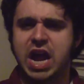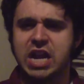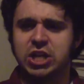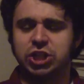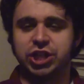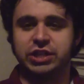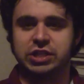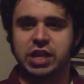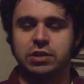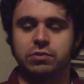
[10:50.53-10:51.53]
energy to
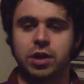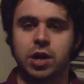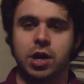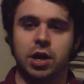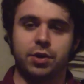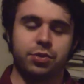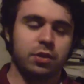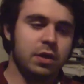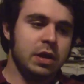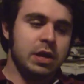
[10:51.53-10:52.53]
send you to Earth.